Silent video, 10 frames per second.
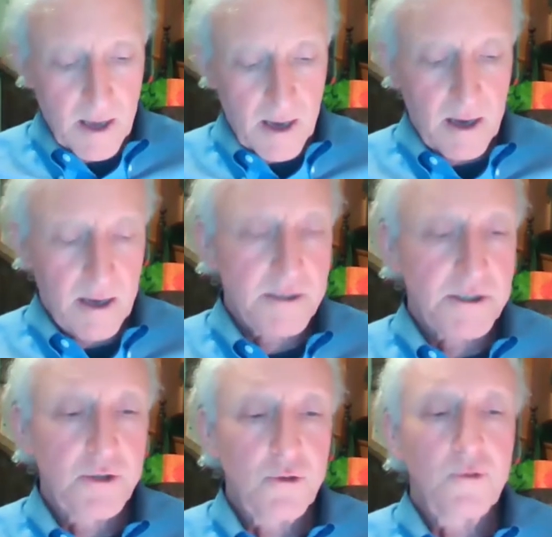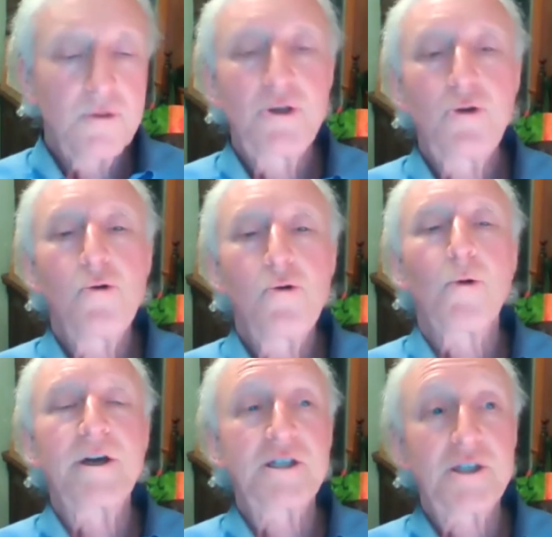to
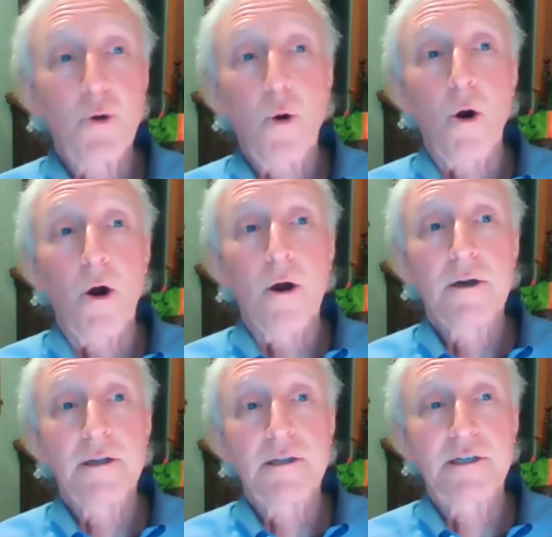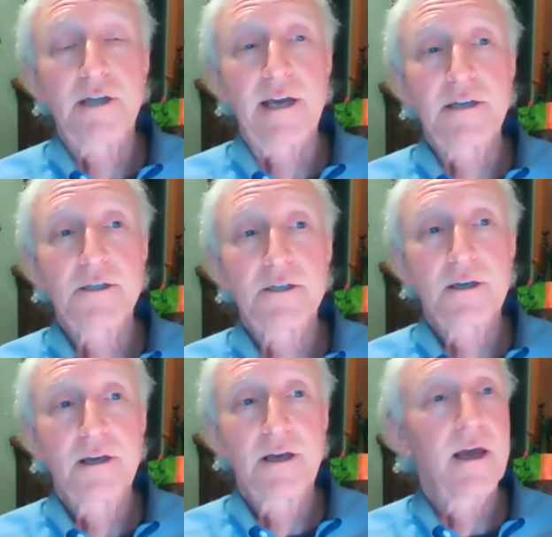restore to the states
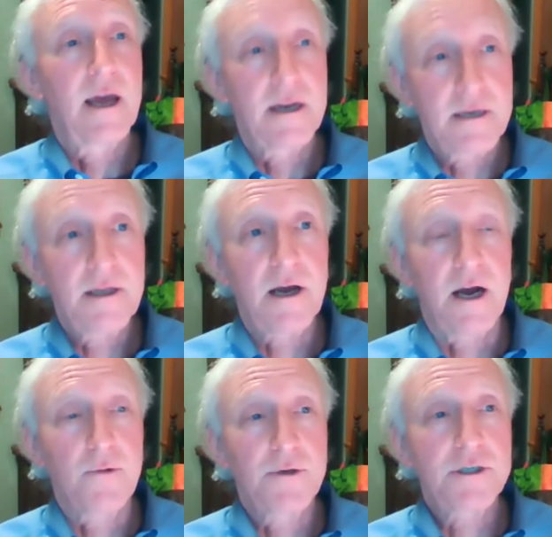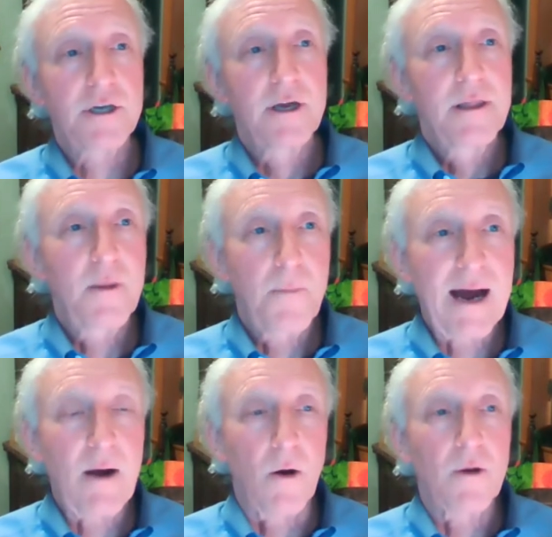and to the Congress the
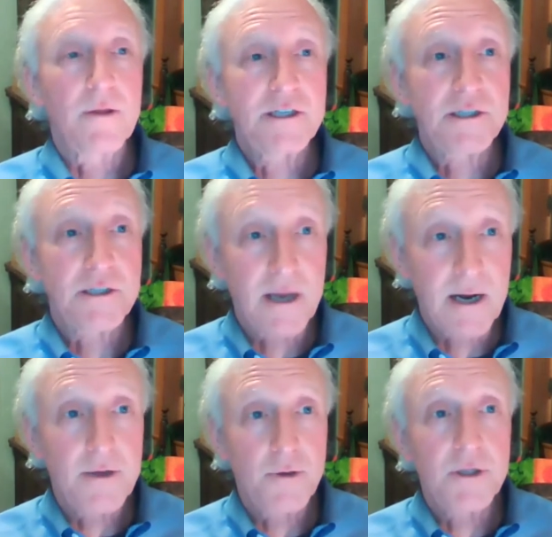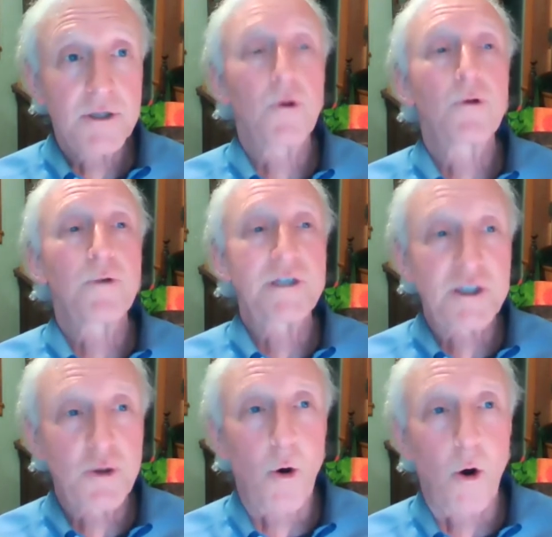power. This is, and I use the word
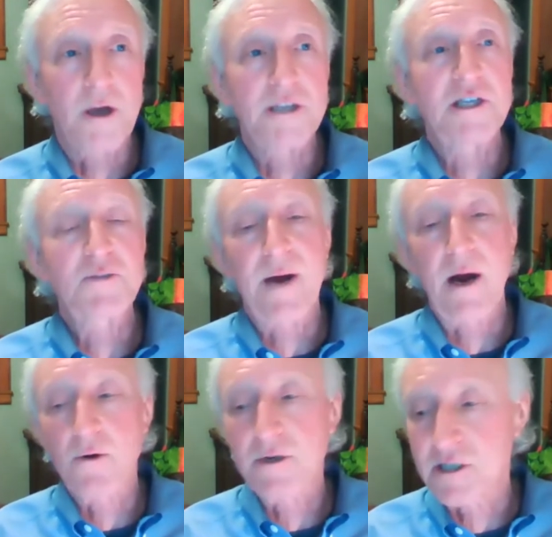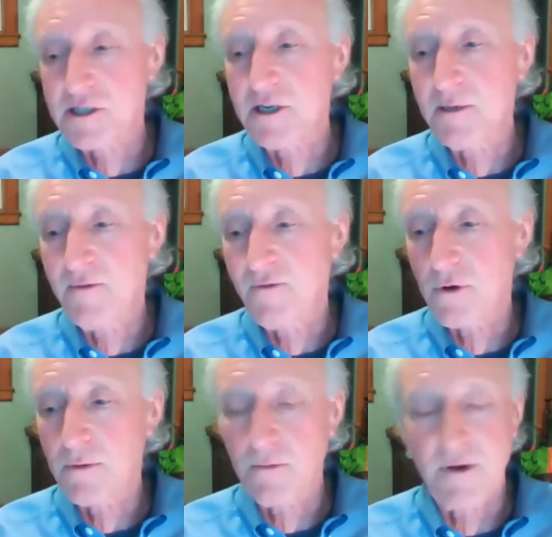restore because this power existed
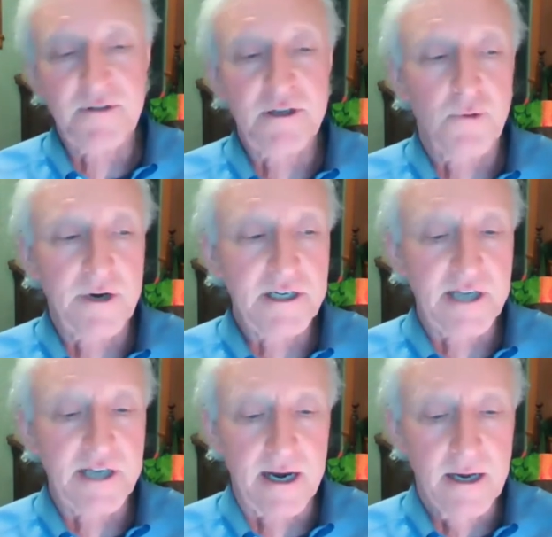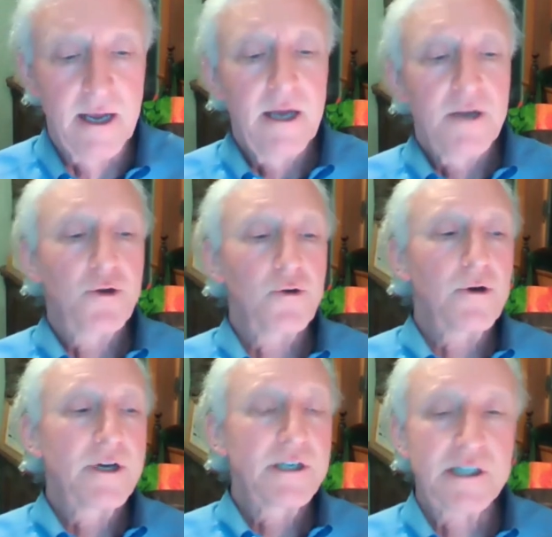before roughly 2010,
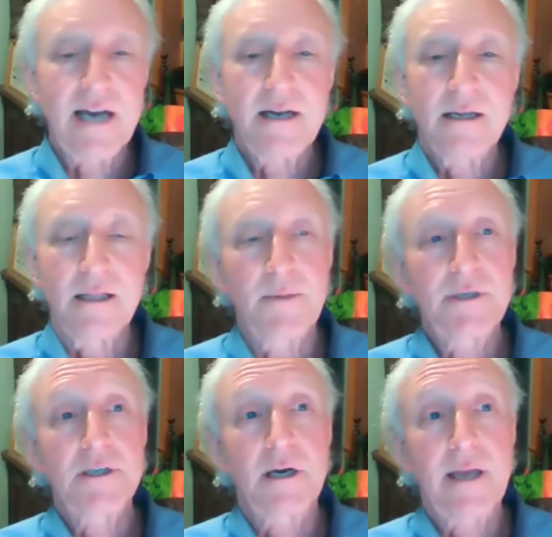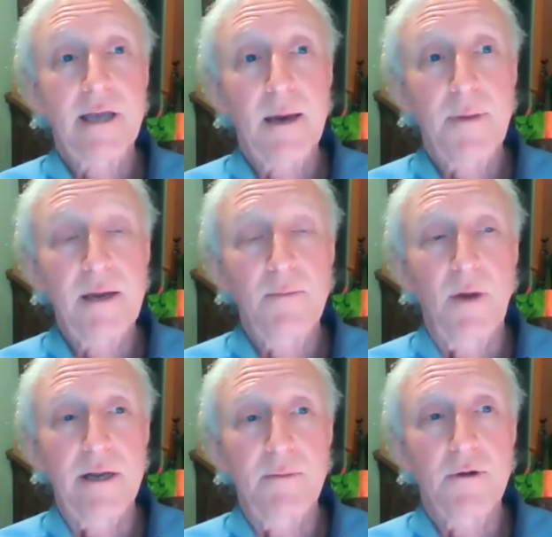to set limits on campaign
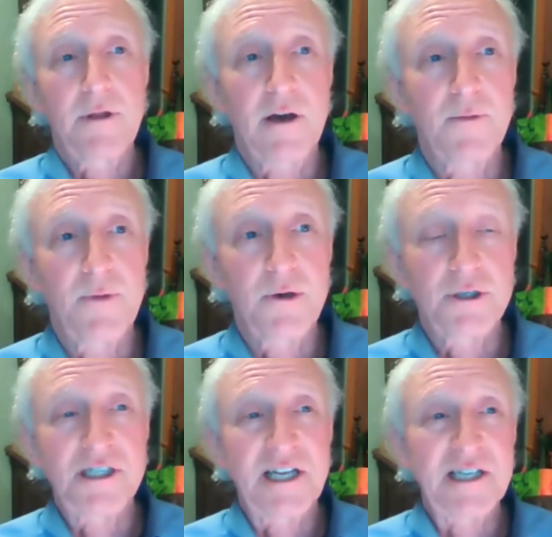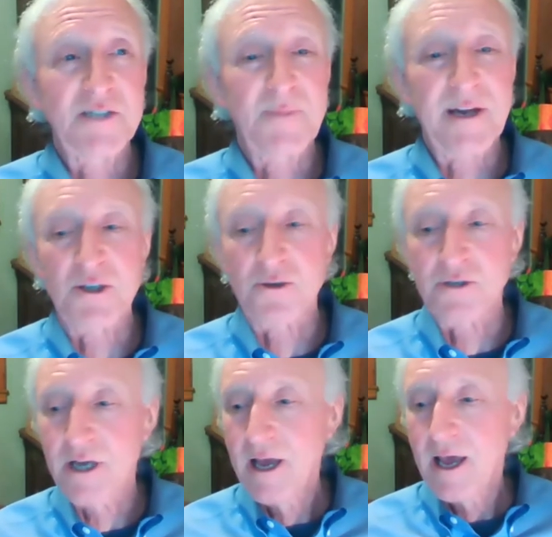money, both contributions and
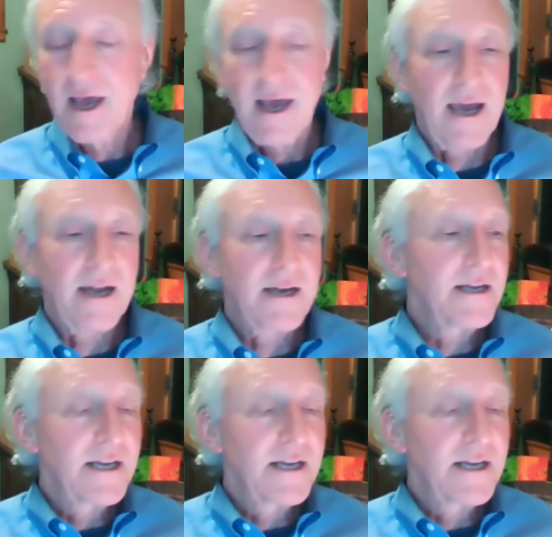expenditures. And